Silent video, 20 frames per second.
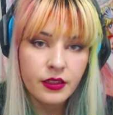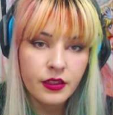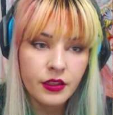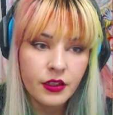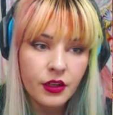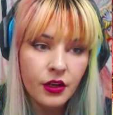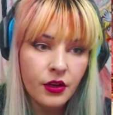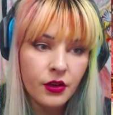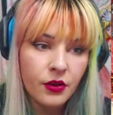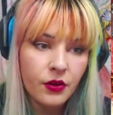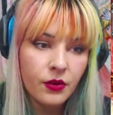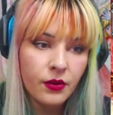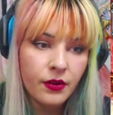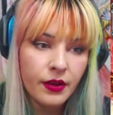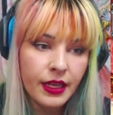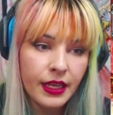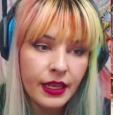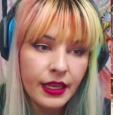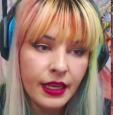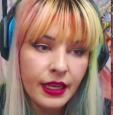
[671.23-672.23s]
go
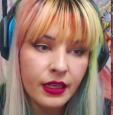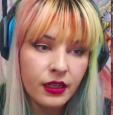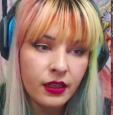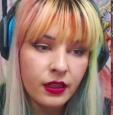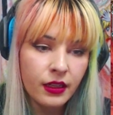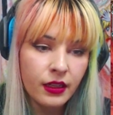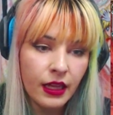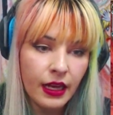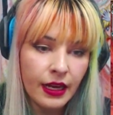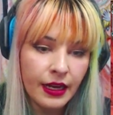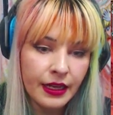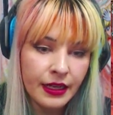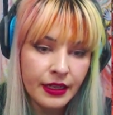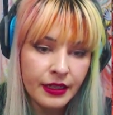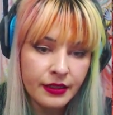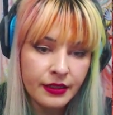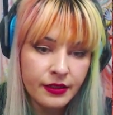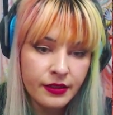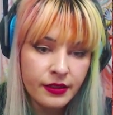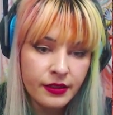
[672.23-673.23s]

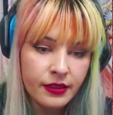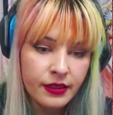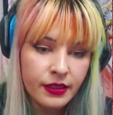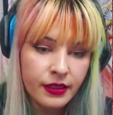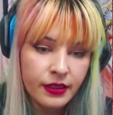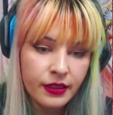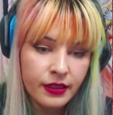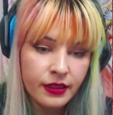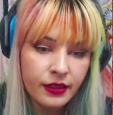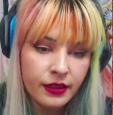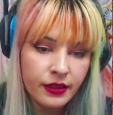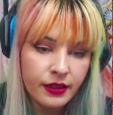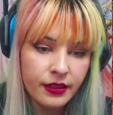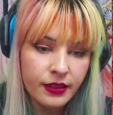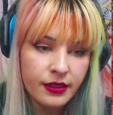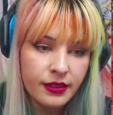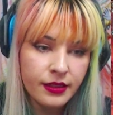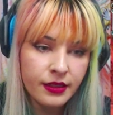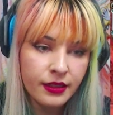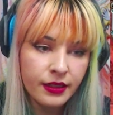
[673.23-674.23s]
analyze
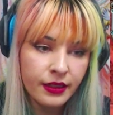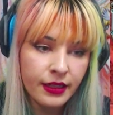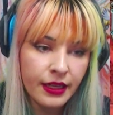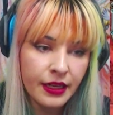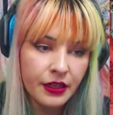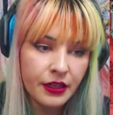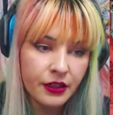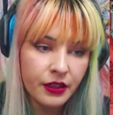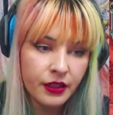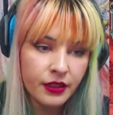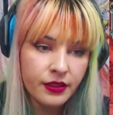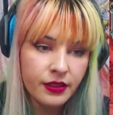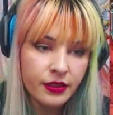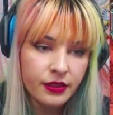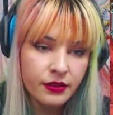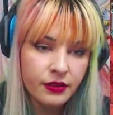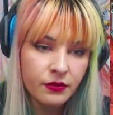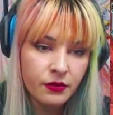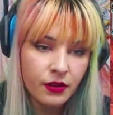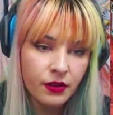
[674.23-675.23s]
this letter,
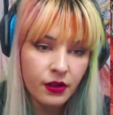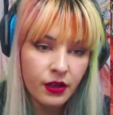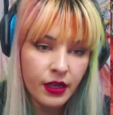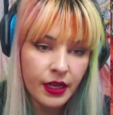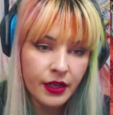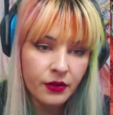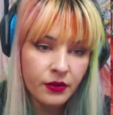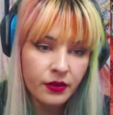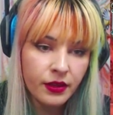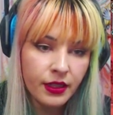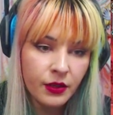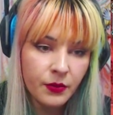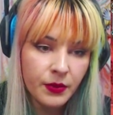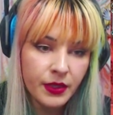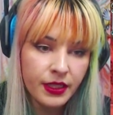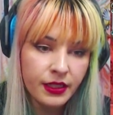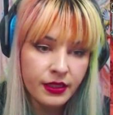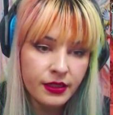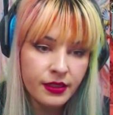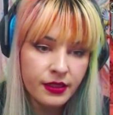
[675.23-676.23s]
because I don't think we
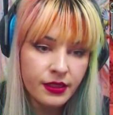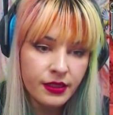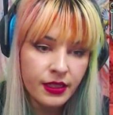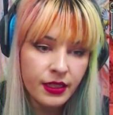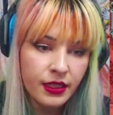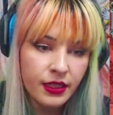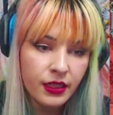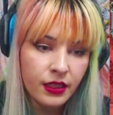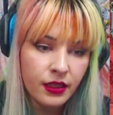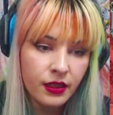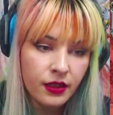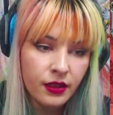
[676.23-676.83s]
can see